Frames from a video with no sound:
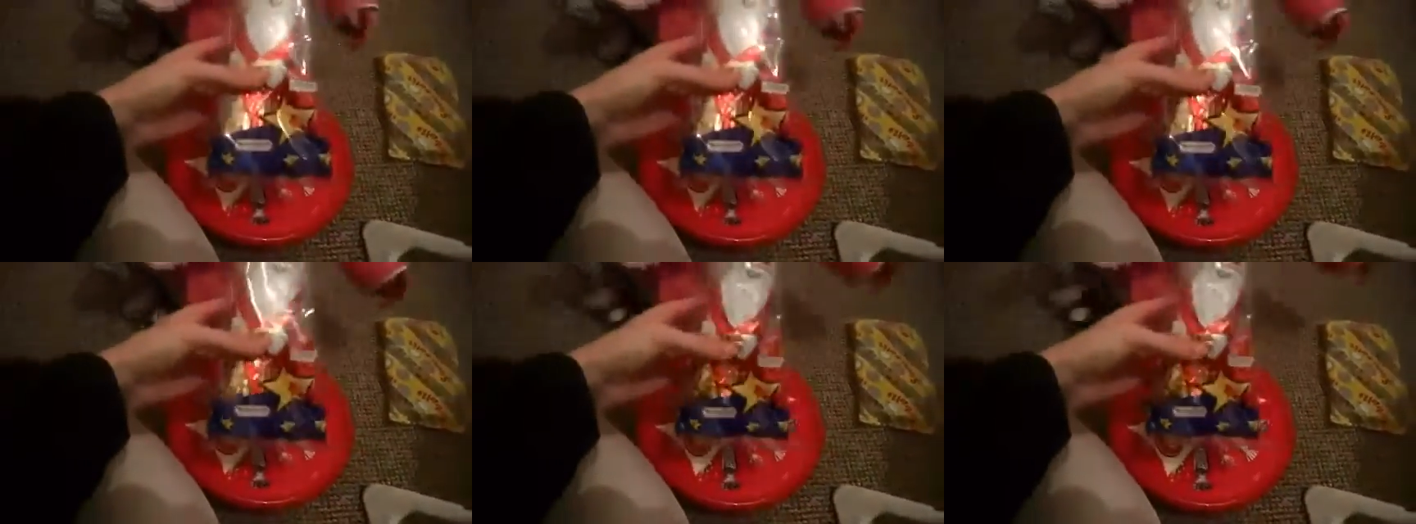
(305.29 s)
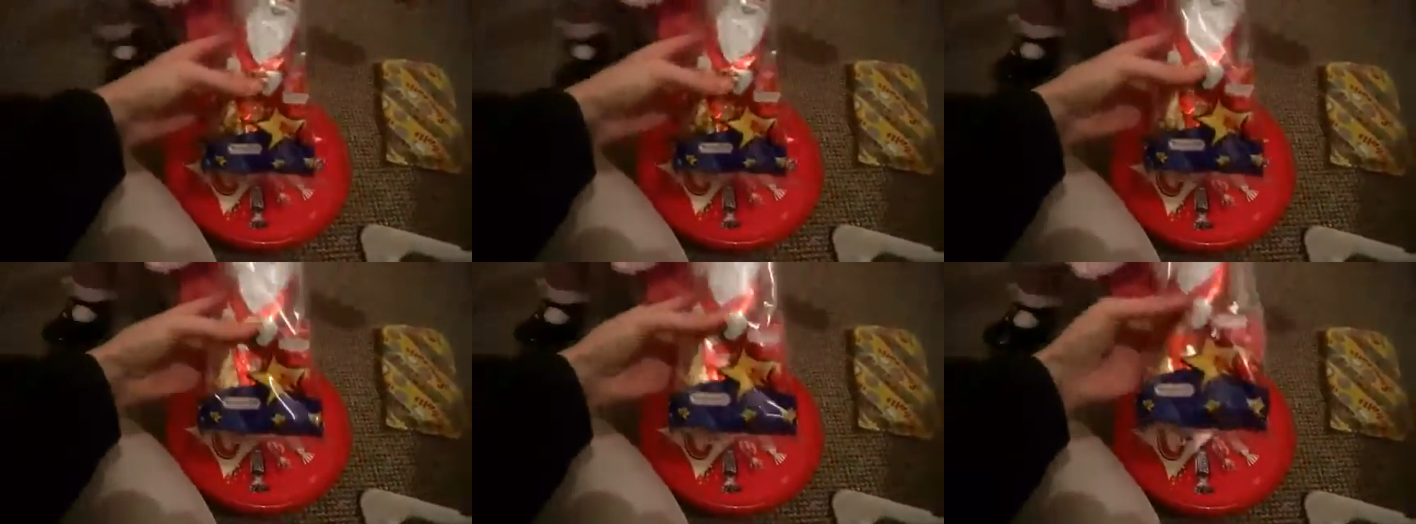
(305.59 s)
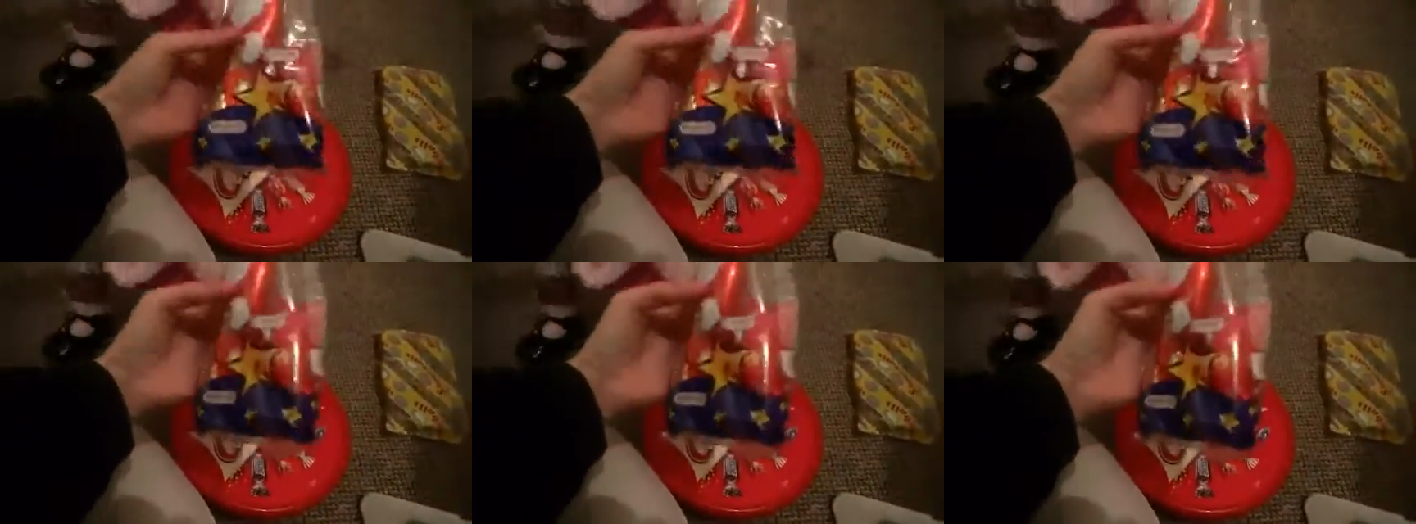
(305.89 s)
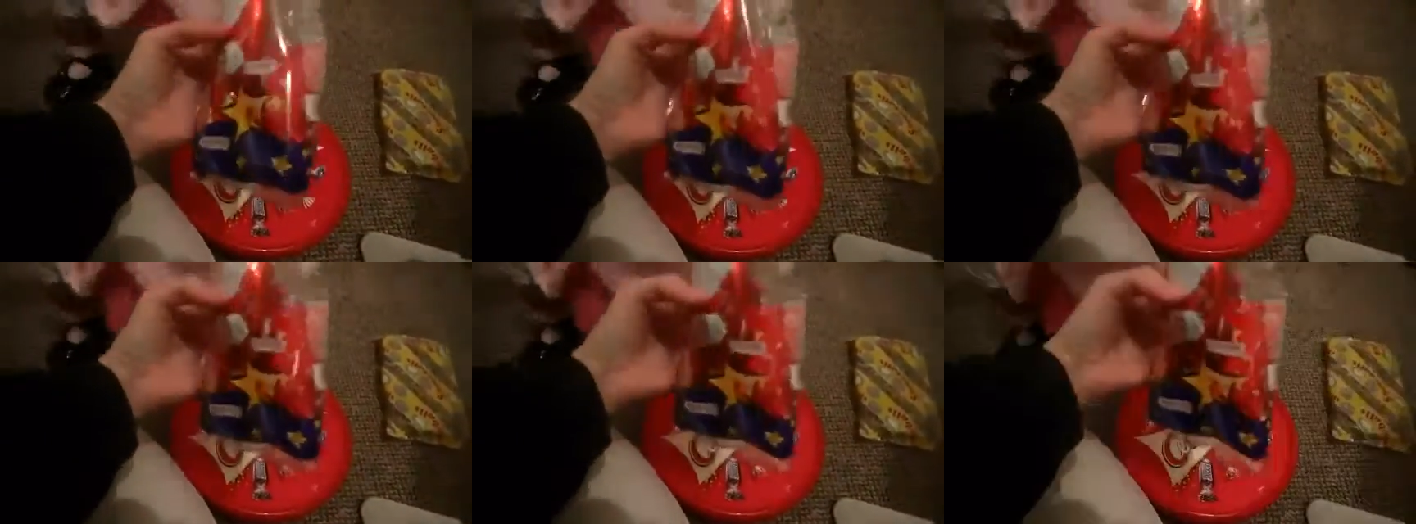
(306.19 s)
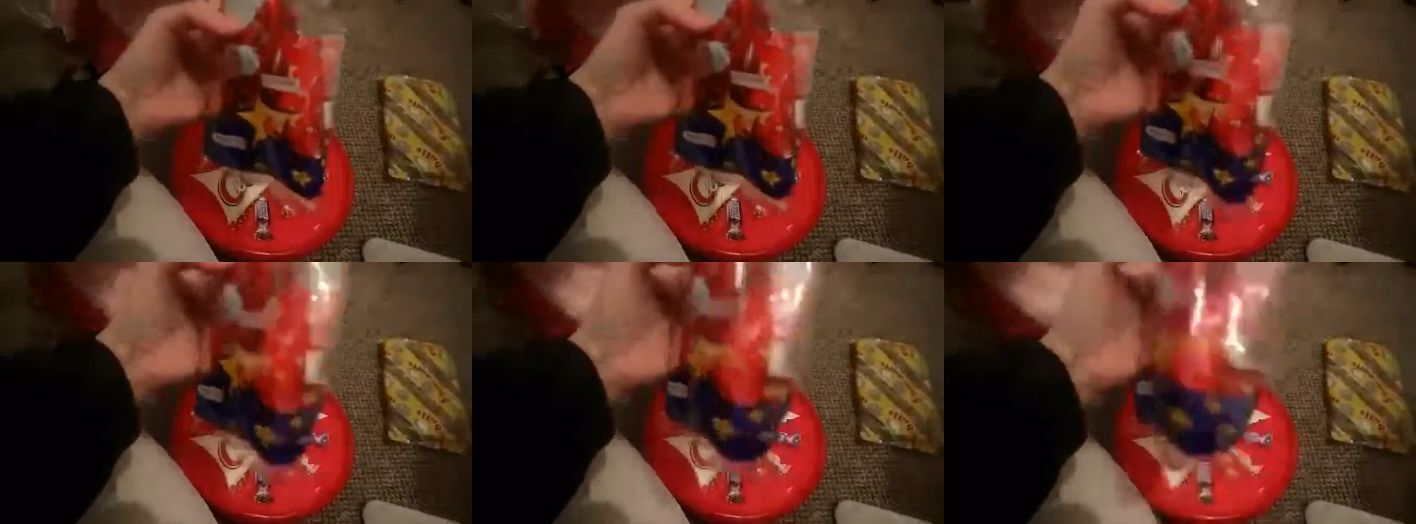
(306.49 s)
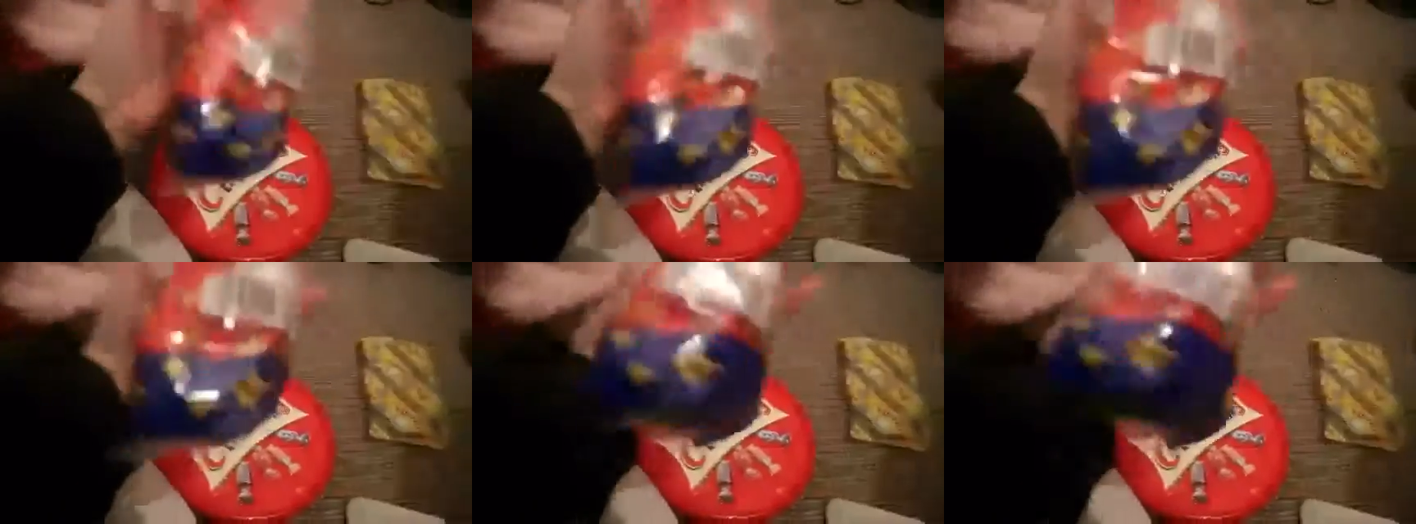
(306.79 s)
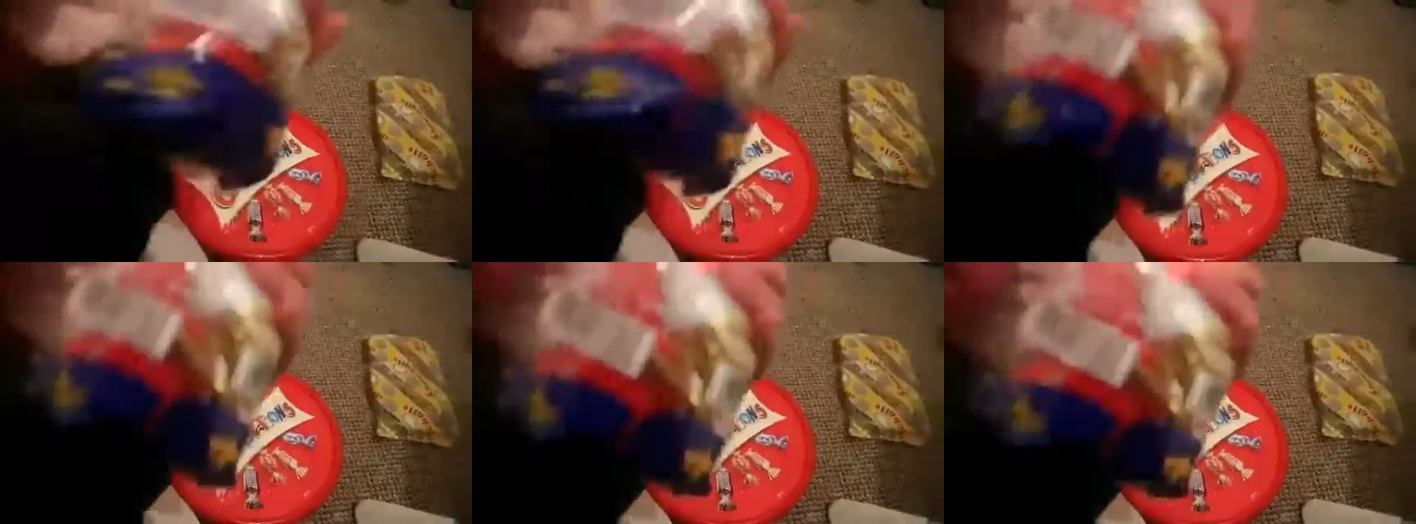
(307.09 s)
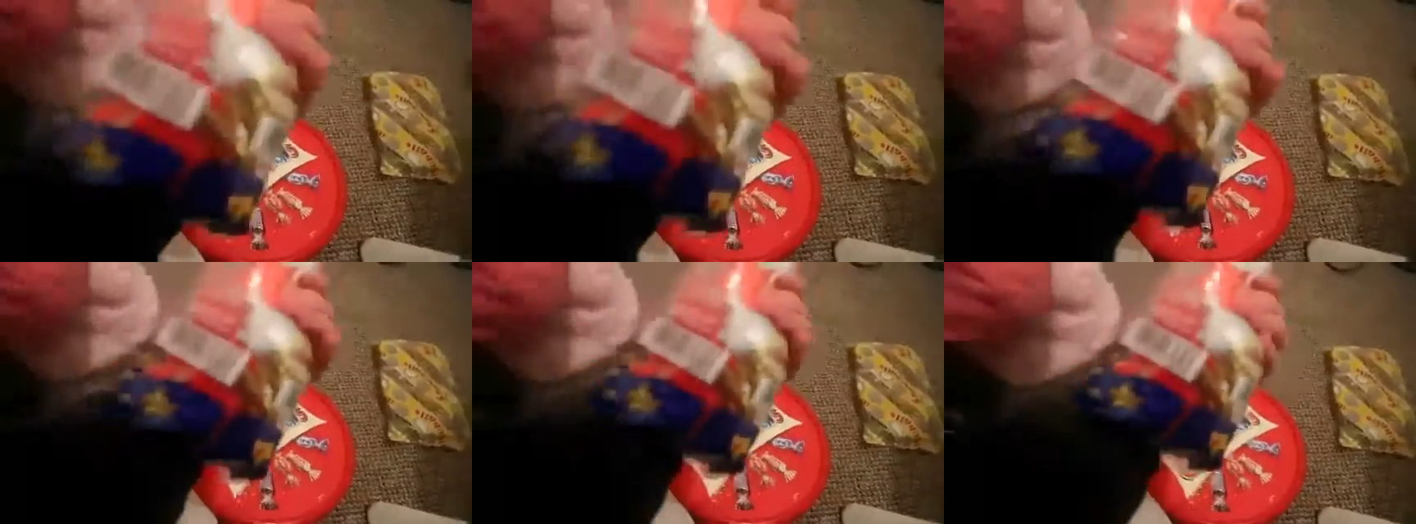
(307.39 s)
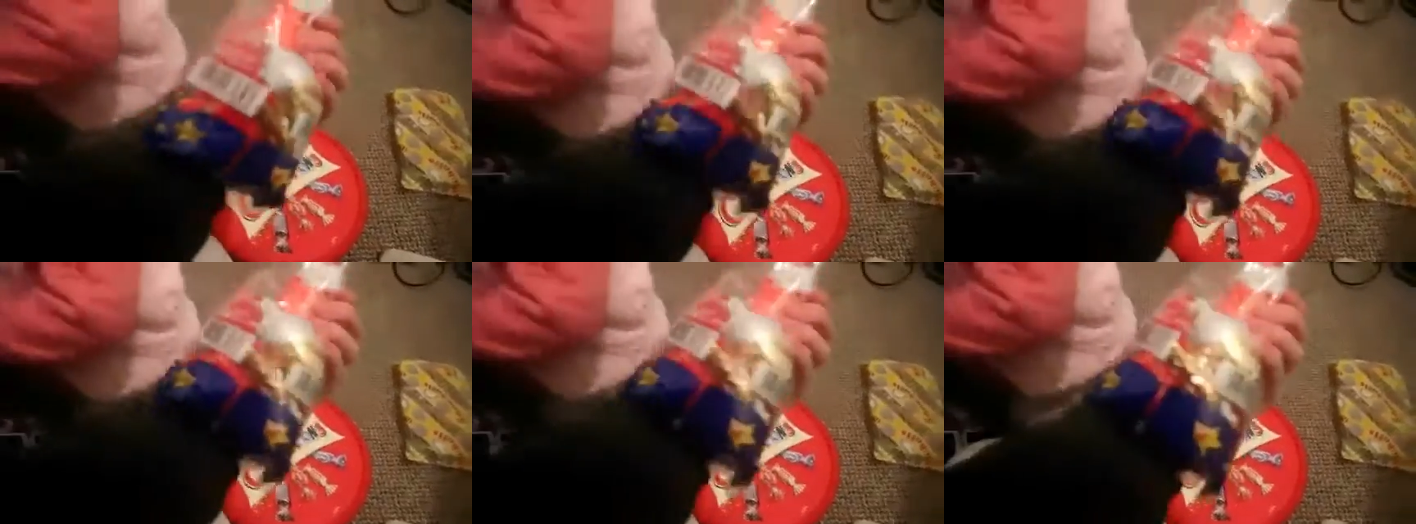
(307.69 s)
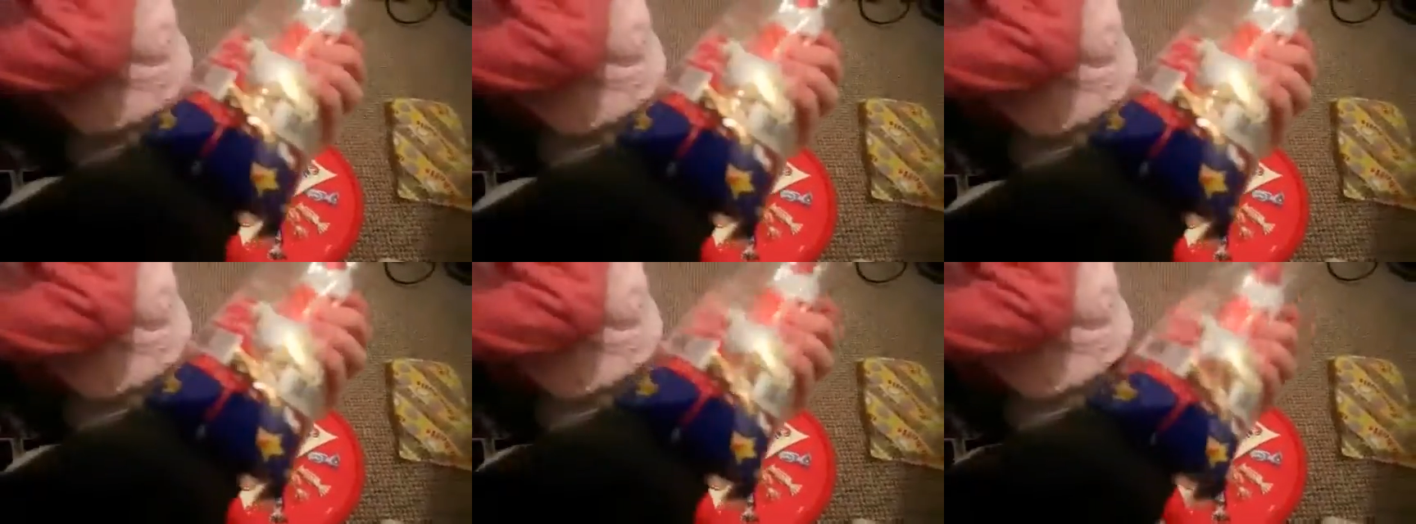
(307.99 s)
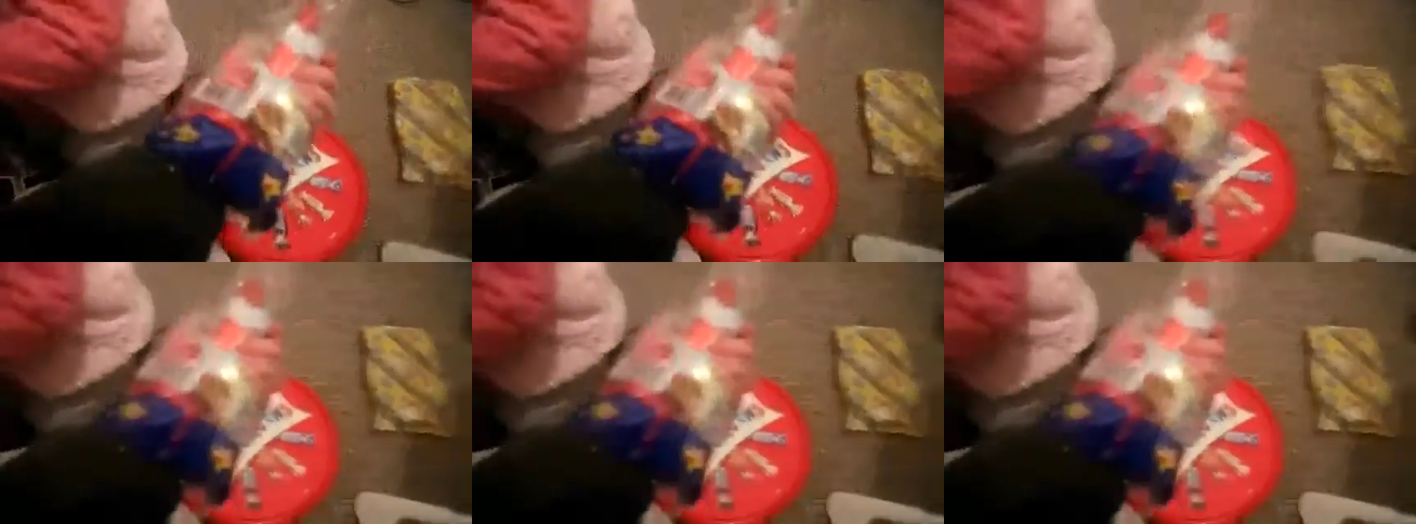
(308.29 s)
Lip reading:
[unreadable: no face in view]